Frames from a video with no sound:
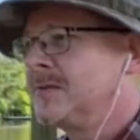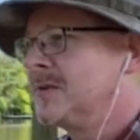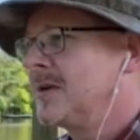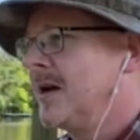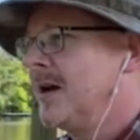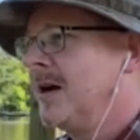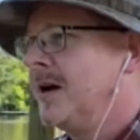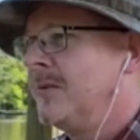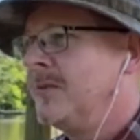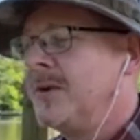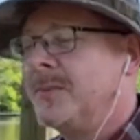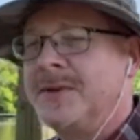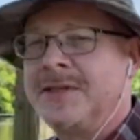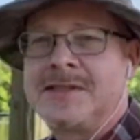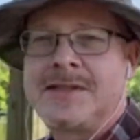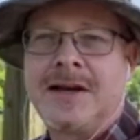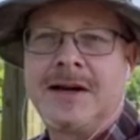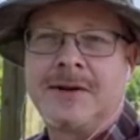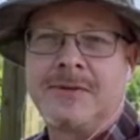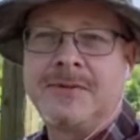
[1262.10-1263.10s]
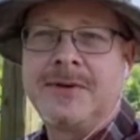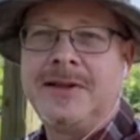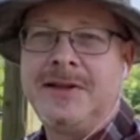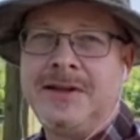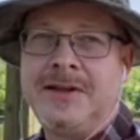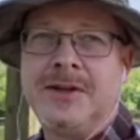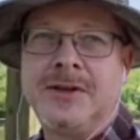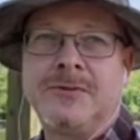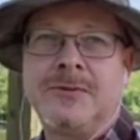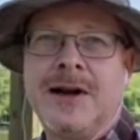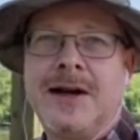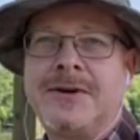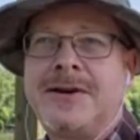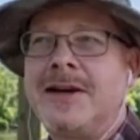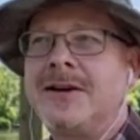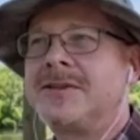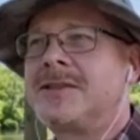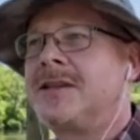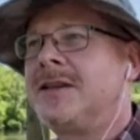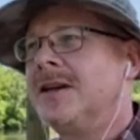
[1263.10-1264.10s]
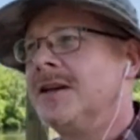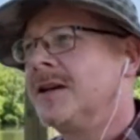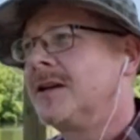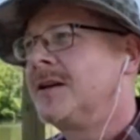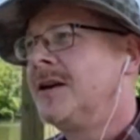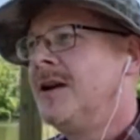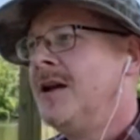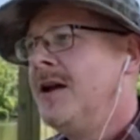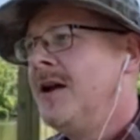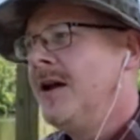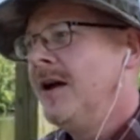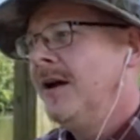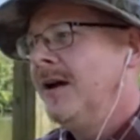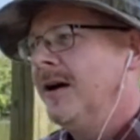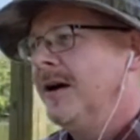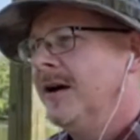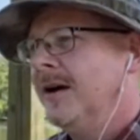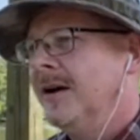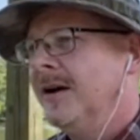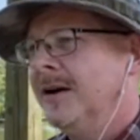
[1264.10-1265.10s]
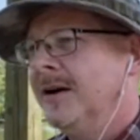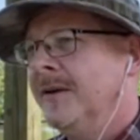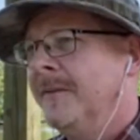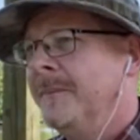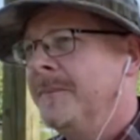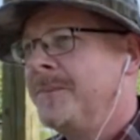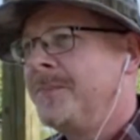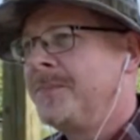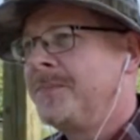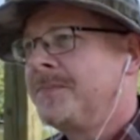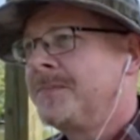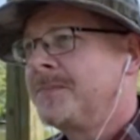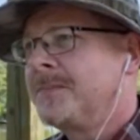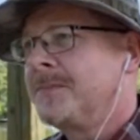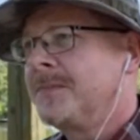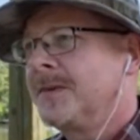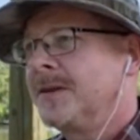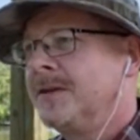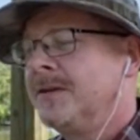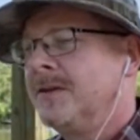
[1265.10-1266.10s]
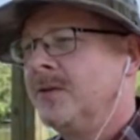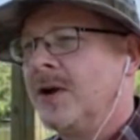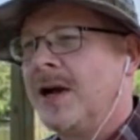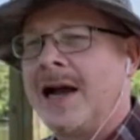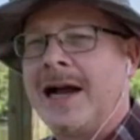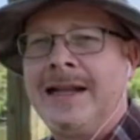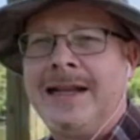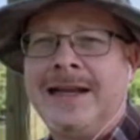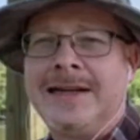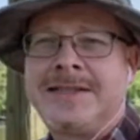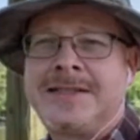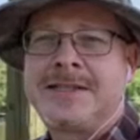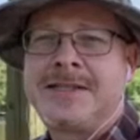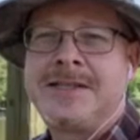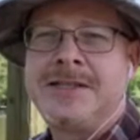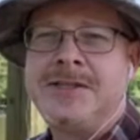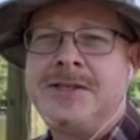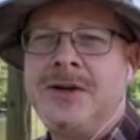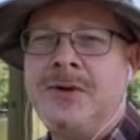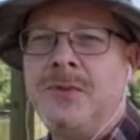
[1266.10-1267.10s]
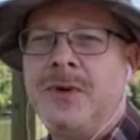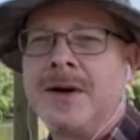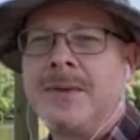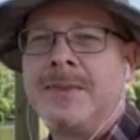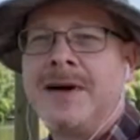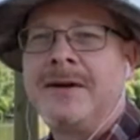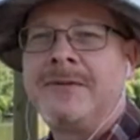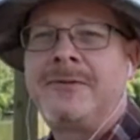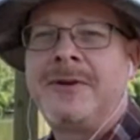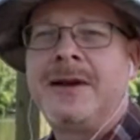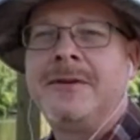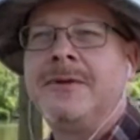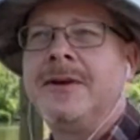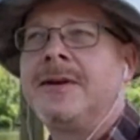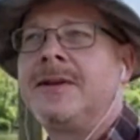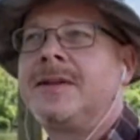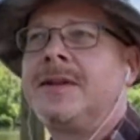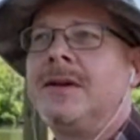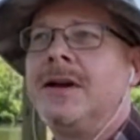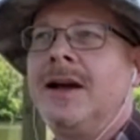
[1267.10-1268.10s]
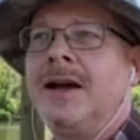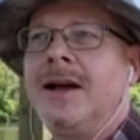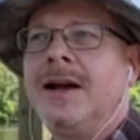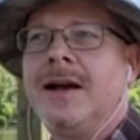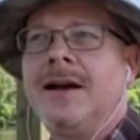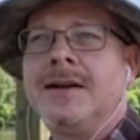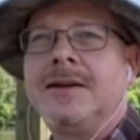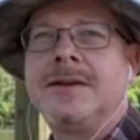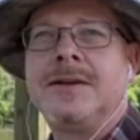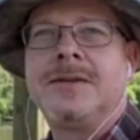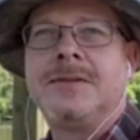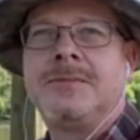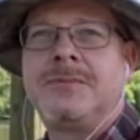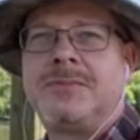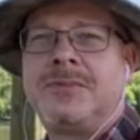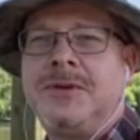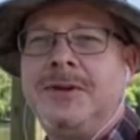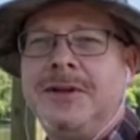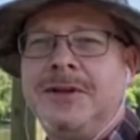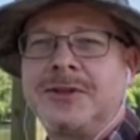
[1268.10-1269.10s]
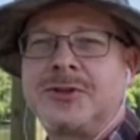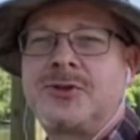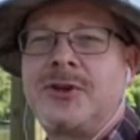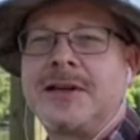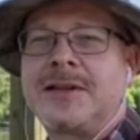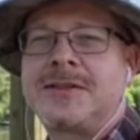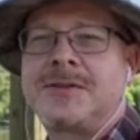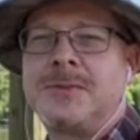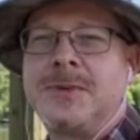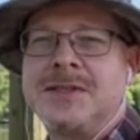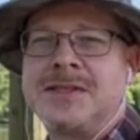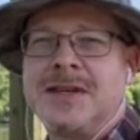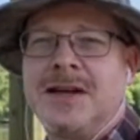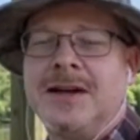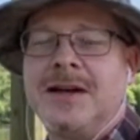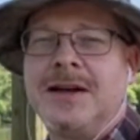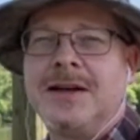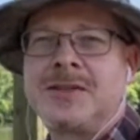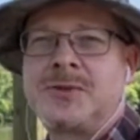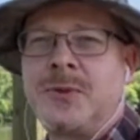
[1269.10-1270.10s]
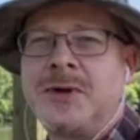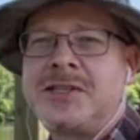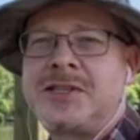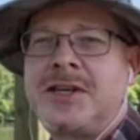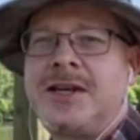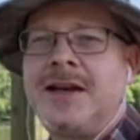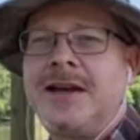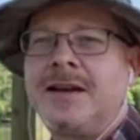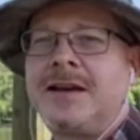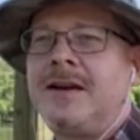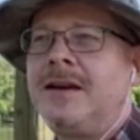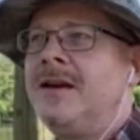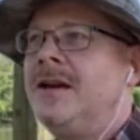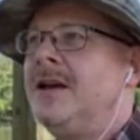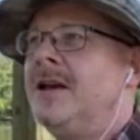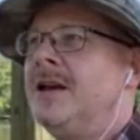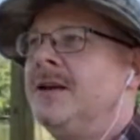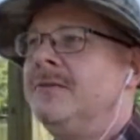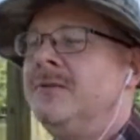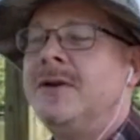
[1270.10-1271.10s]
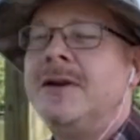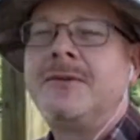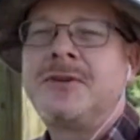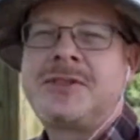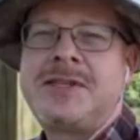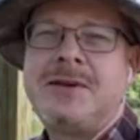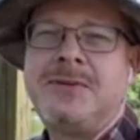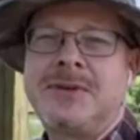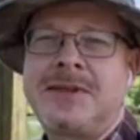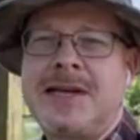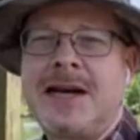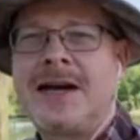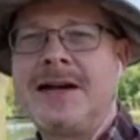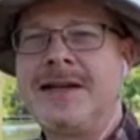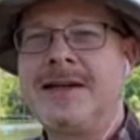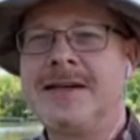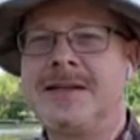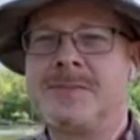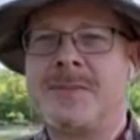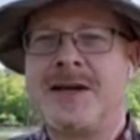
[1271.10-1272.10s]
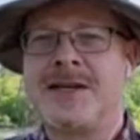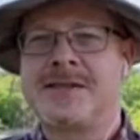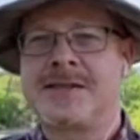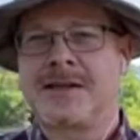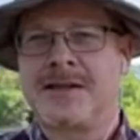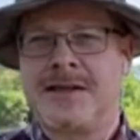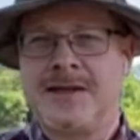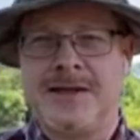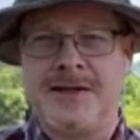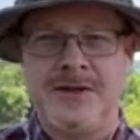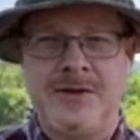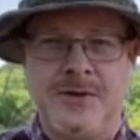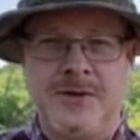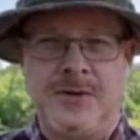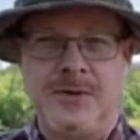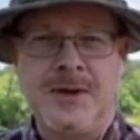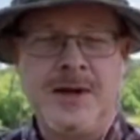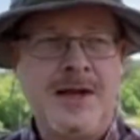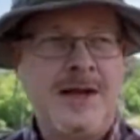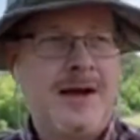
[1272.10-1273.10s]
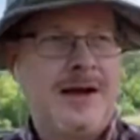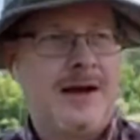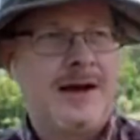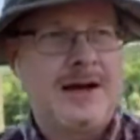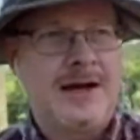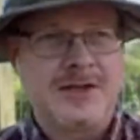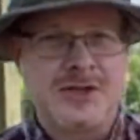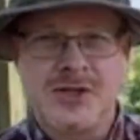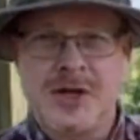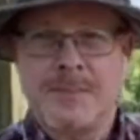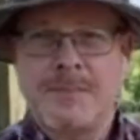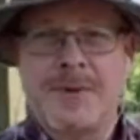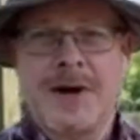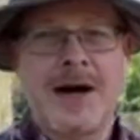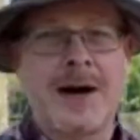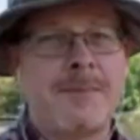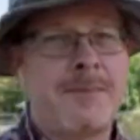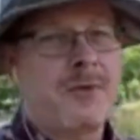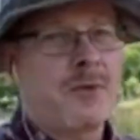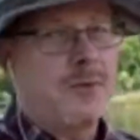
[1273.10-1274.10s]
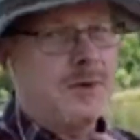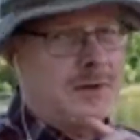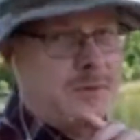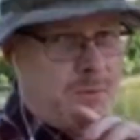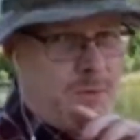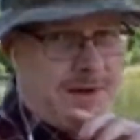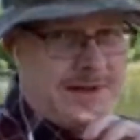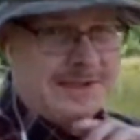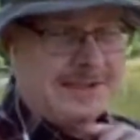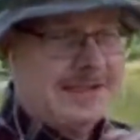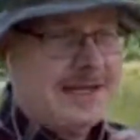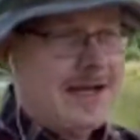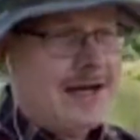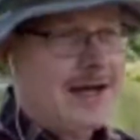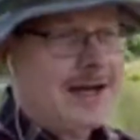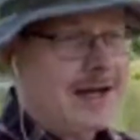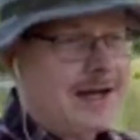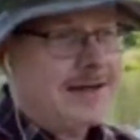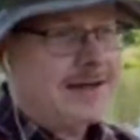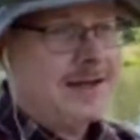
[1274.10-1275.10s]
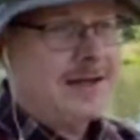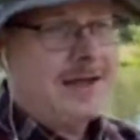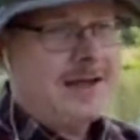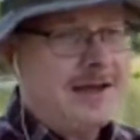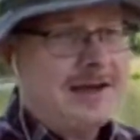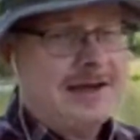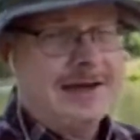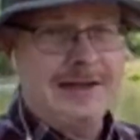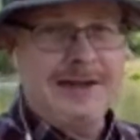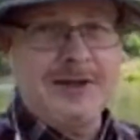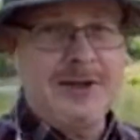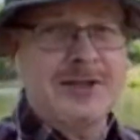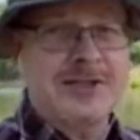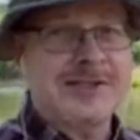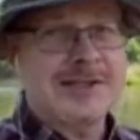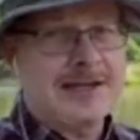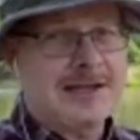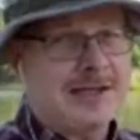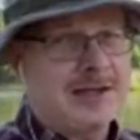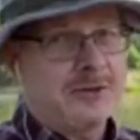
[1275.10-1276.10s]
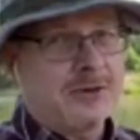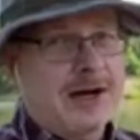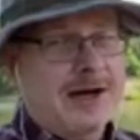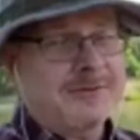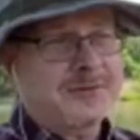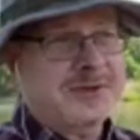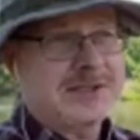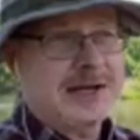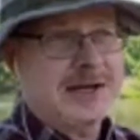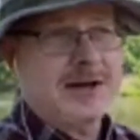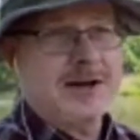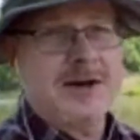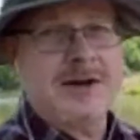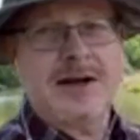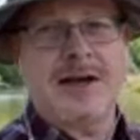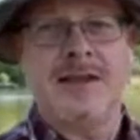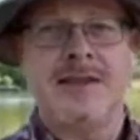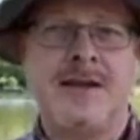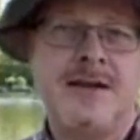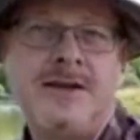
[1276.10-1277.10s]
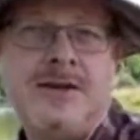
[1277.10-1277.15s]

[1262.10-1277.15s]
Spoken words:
woman's got a really good roundhouse kick. I liked to do, one of my favorite little tricks was a switch kick. If you've never seen what that is, basically you jump up with one side and it looks like you're off center, and then you